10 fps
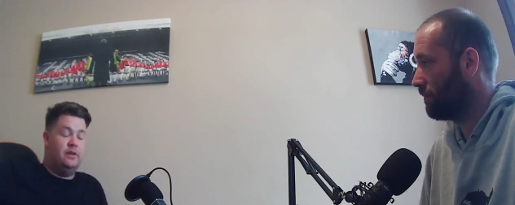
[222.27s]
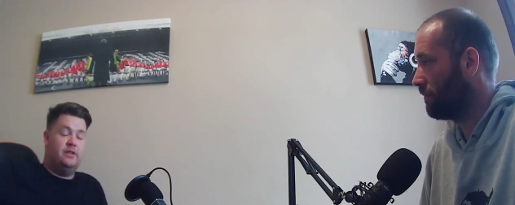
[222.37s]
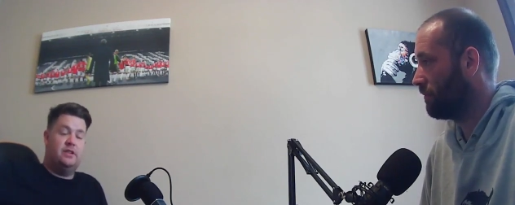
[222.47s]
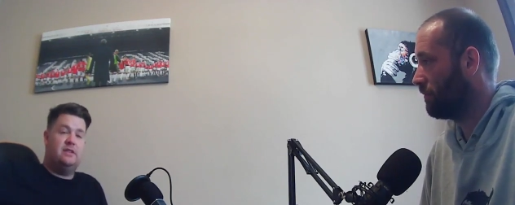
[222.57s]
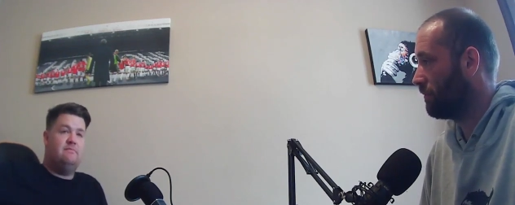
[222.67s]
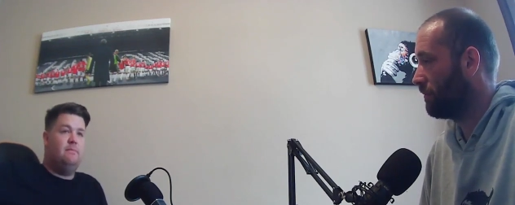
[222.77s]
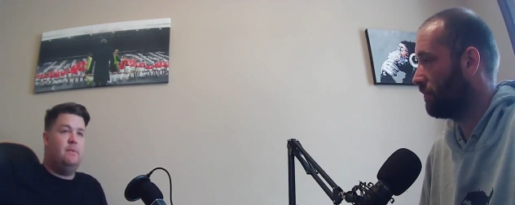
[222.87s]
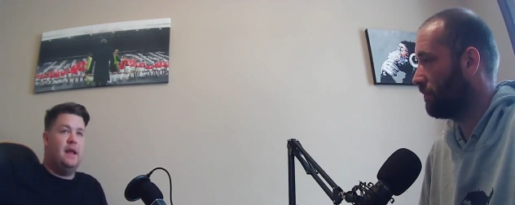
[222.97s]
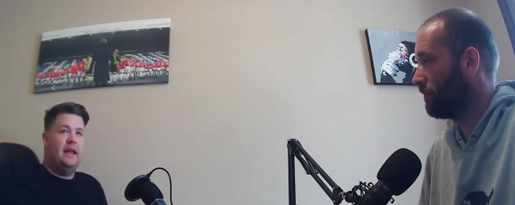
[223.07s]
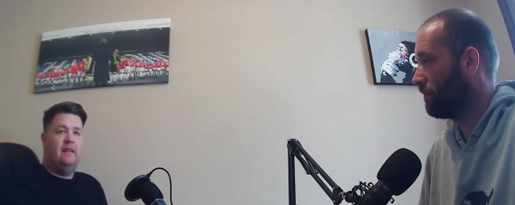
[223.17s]
Speaker 1: and just
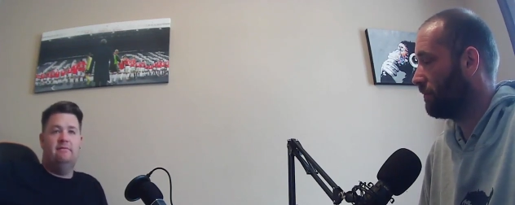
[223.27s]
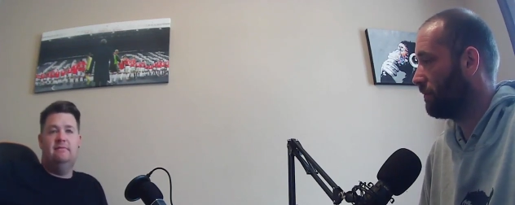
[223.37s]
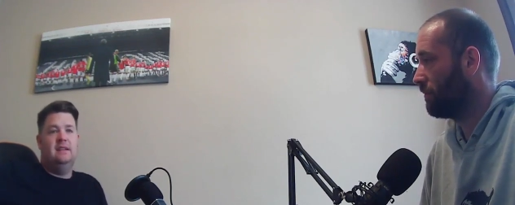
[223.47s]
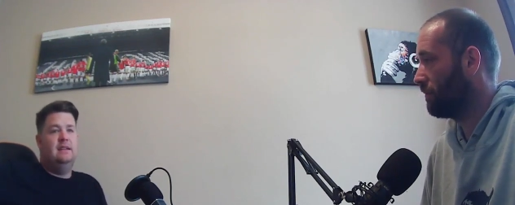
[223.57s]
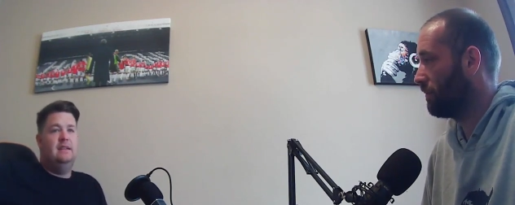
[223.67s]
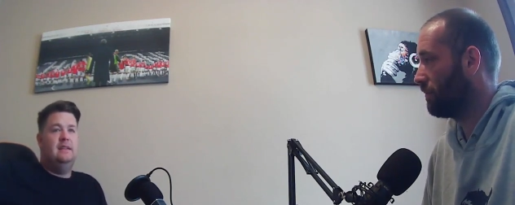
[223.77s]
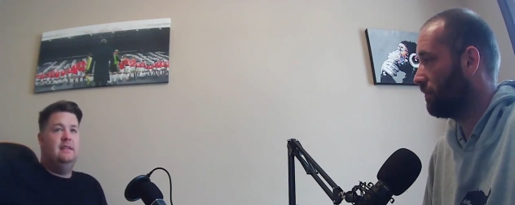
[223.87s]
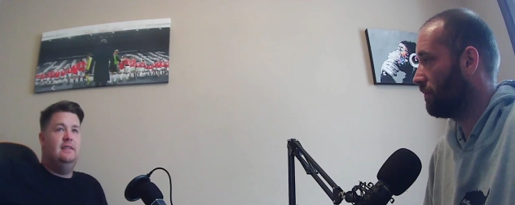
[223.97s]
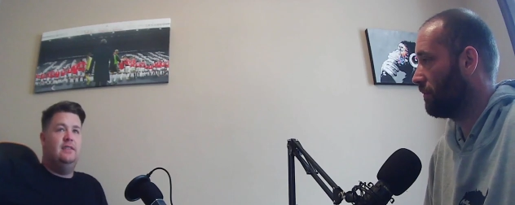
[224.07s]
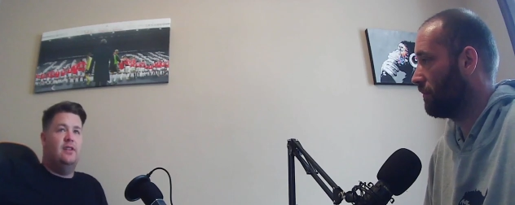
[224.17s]
playing
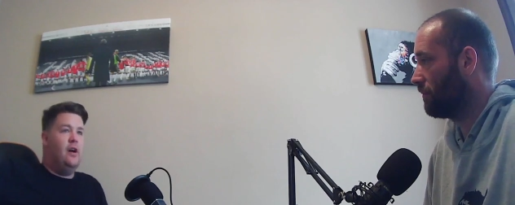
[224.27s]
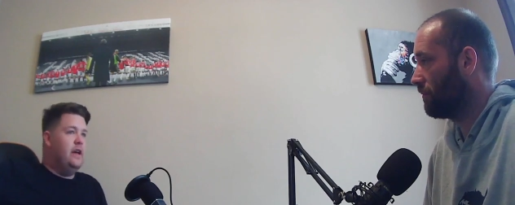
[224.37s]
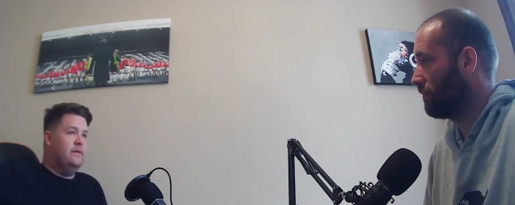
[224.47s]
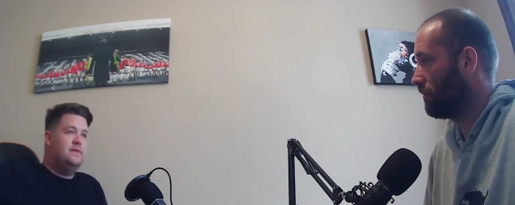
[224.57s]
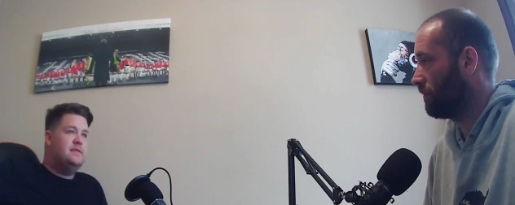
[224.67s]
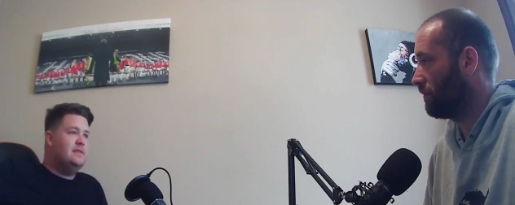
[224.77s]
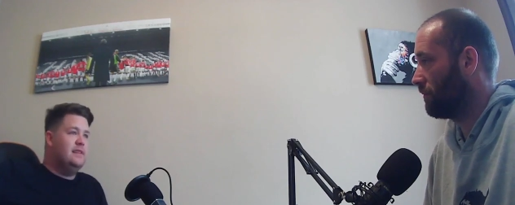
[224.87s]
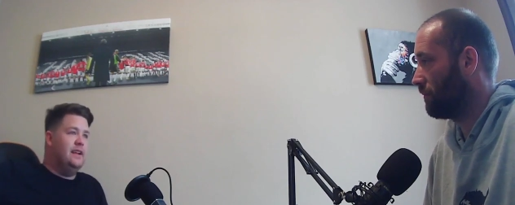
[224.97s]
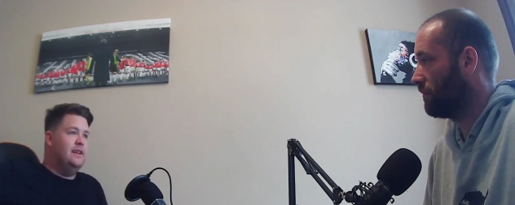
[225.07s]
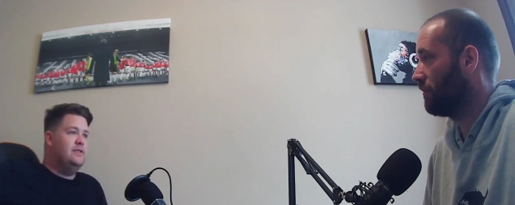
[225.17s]
dives,
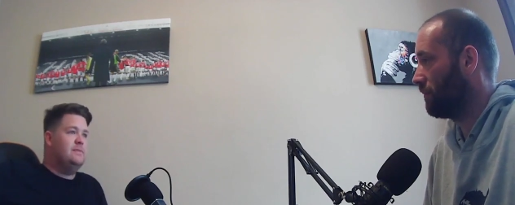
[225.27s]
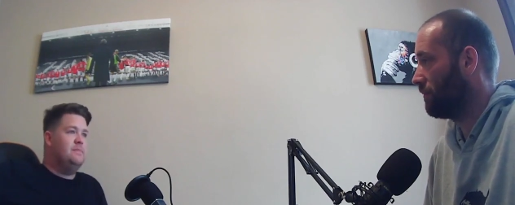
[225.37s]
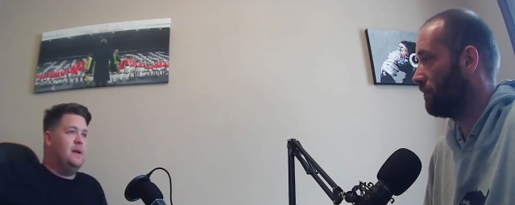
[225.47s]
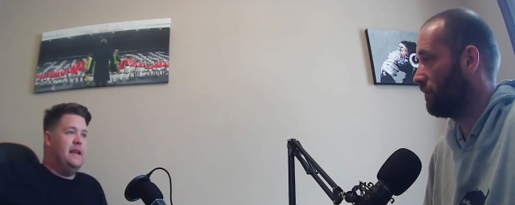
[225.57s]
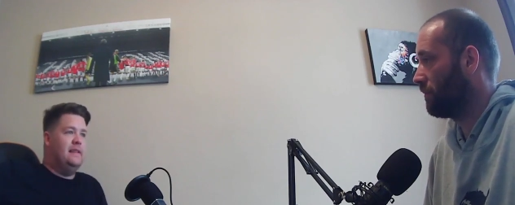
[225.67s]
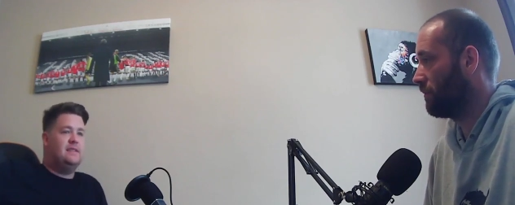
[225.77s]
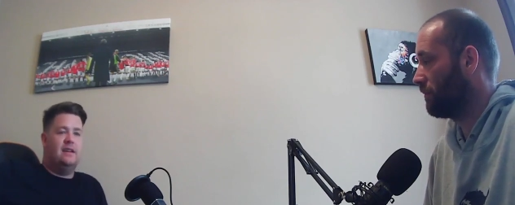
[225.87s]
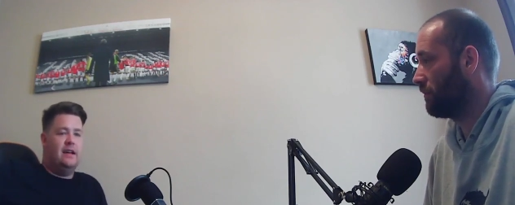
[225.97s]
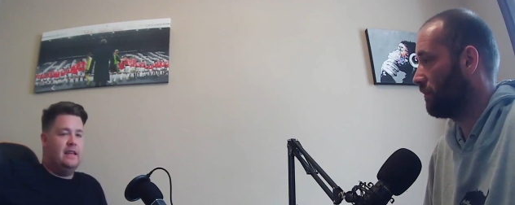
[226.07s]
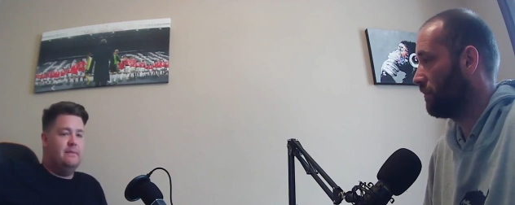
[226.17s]
you know, just playing to
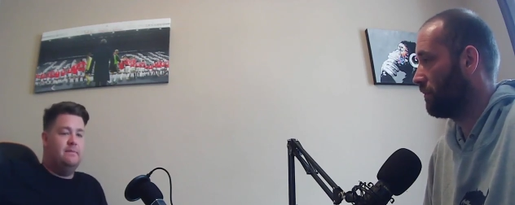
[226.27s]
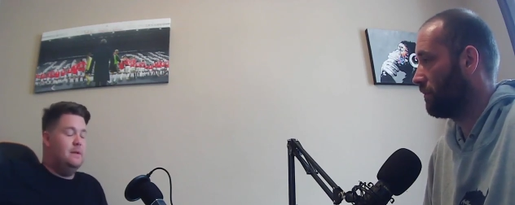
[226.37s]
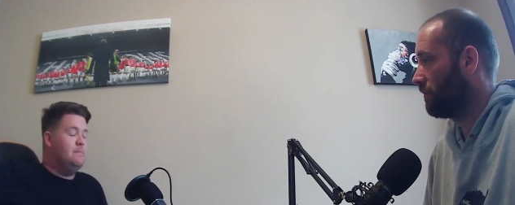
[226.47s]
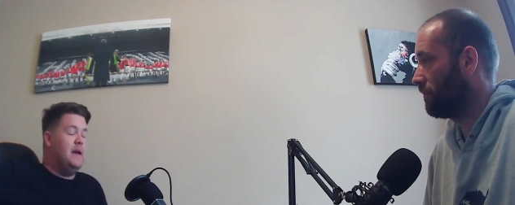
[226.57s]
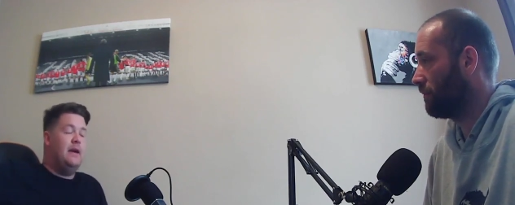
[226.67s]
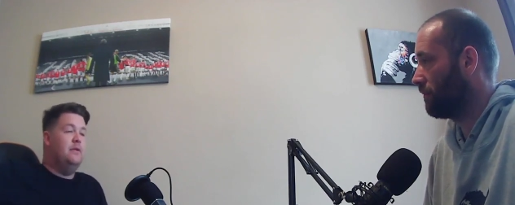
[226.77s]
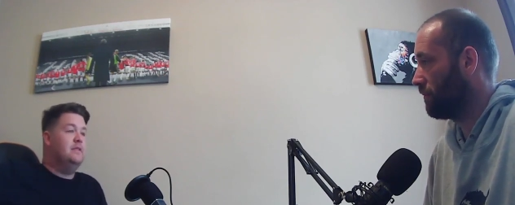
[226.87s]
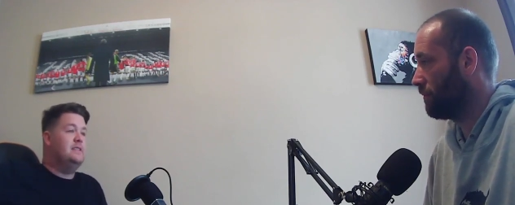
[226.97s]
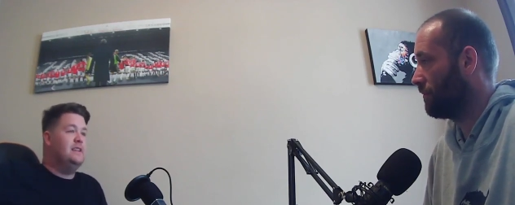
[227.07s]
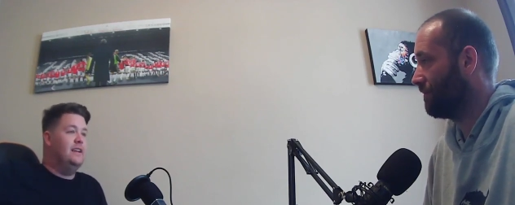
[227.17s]
like your, your
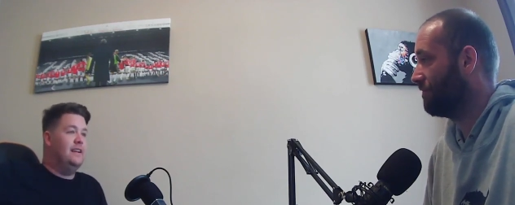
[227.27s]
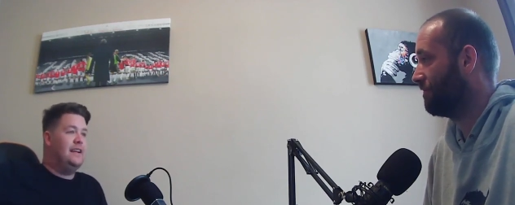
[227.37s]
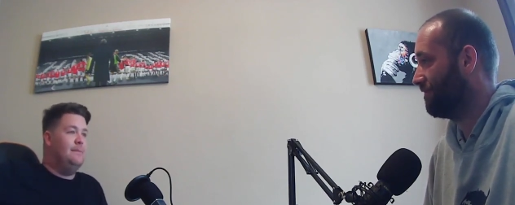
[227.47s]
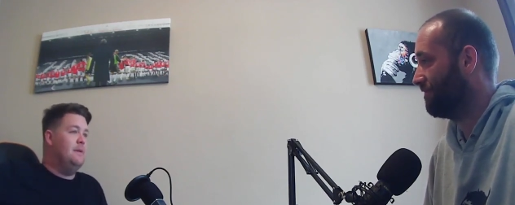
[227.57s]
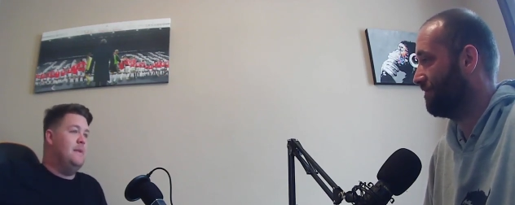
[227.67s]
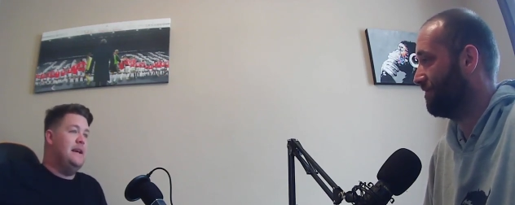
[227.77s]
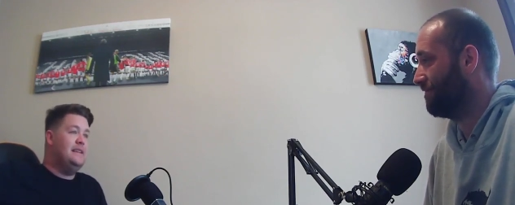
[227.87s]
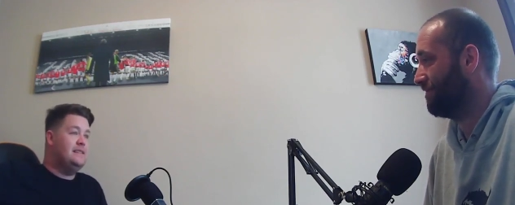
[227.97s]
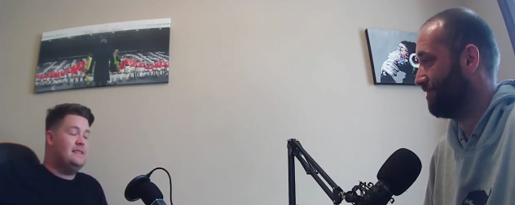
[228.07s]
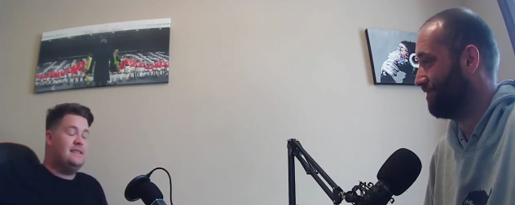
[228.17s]
parents and a couple of
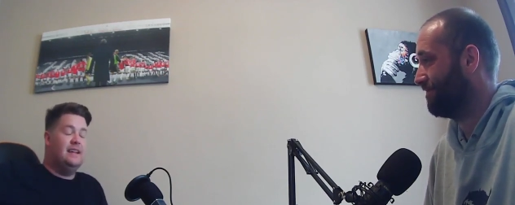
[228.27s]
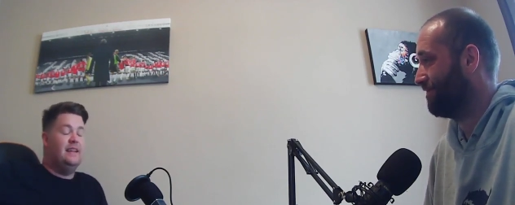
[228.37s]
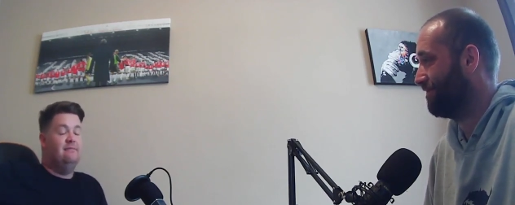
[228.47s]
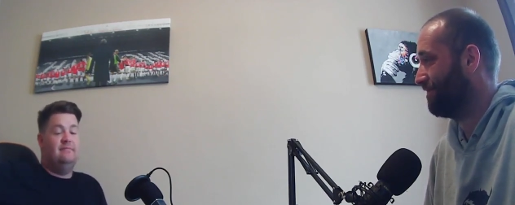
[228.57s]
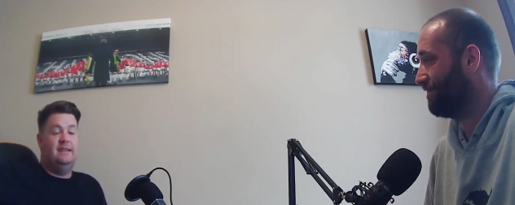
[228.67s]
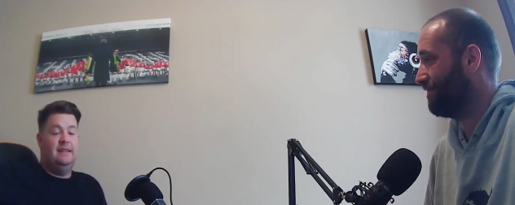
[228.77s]
mates and